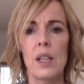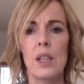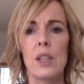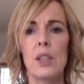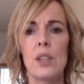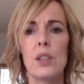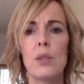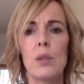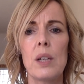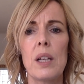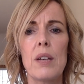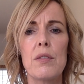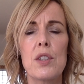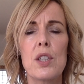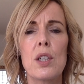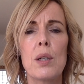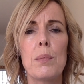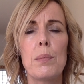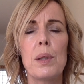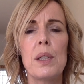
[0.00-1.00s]
You will have to
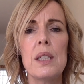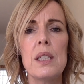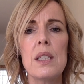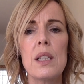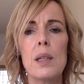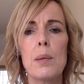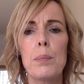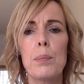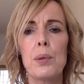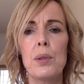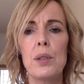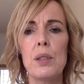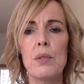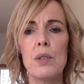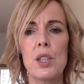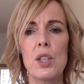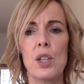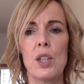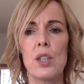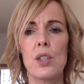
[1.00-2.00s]
complete a
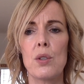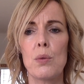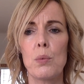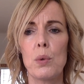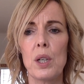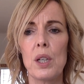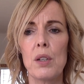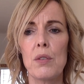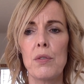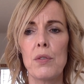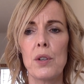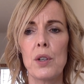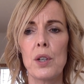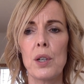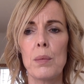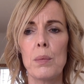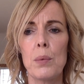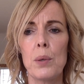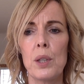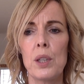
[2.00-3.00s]
pre-return to work
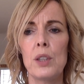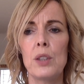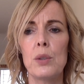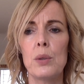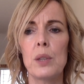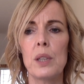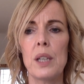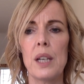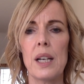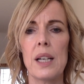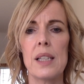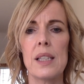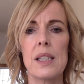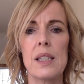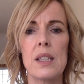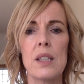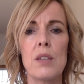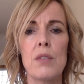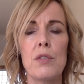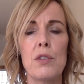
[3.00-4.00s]
form where you are asked
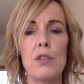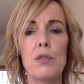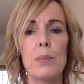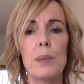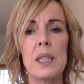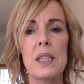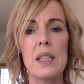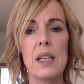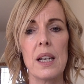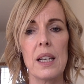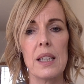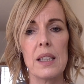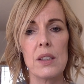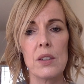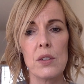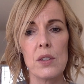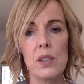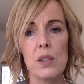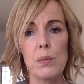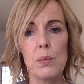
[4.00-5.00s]
if you've been
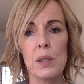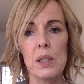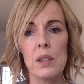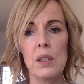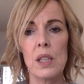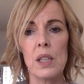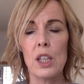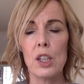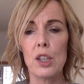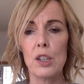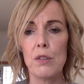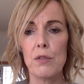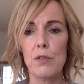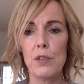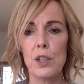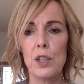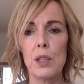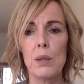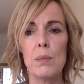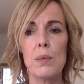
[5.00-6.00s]
diagnosed with,
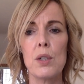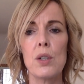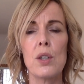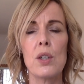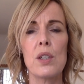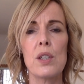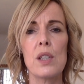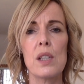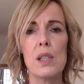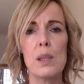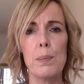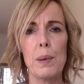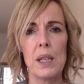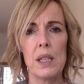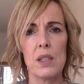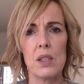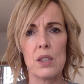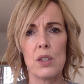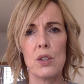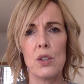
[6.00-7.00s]
confirmed or
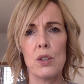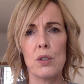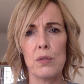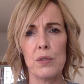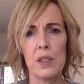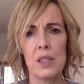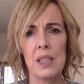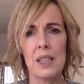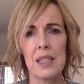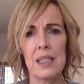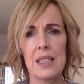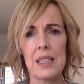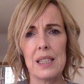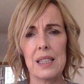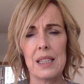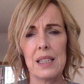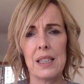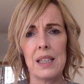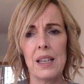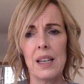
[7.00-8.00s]
suspected
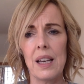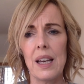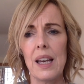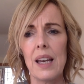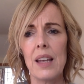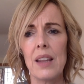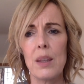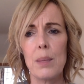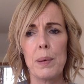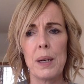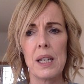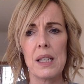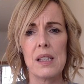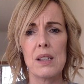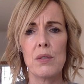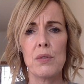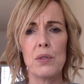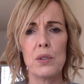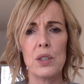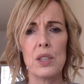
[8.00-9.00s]
COVID-19 in the past
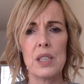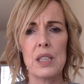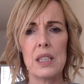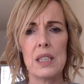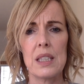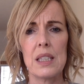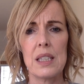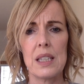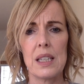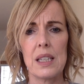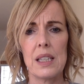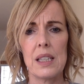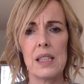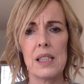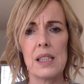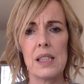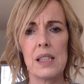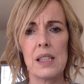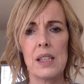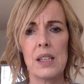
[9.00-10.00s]
14
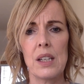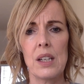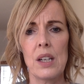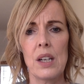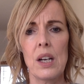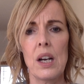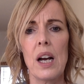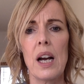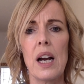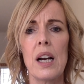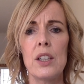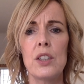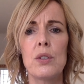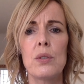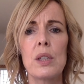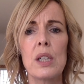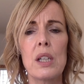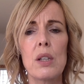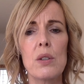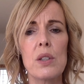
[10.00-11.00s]
days. Are you
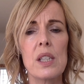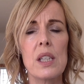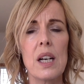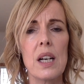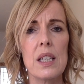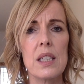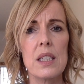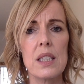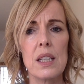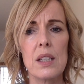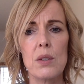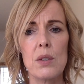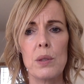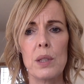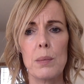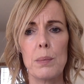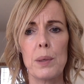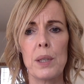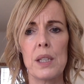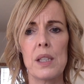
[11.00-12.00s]
in close contact with
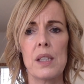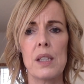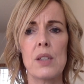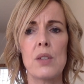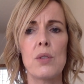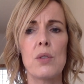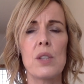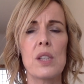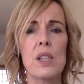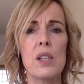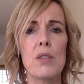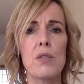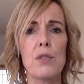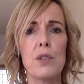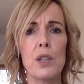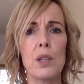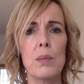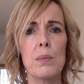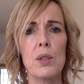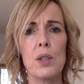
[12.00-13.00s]
a person who's
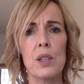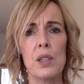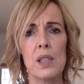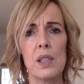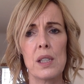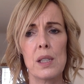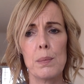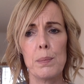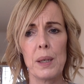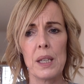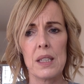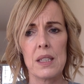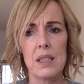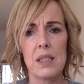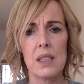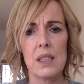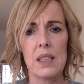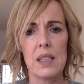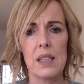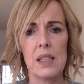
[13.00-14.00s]
confirmed or
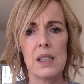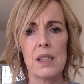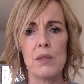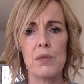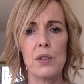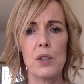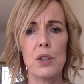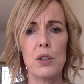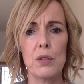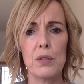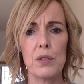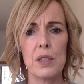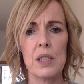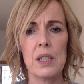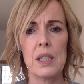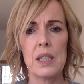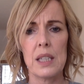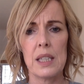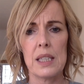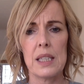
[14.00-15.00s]
suspected case of
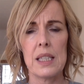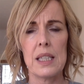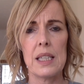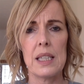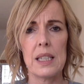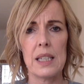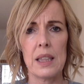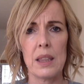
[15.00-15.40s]
COVID-19 in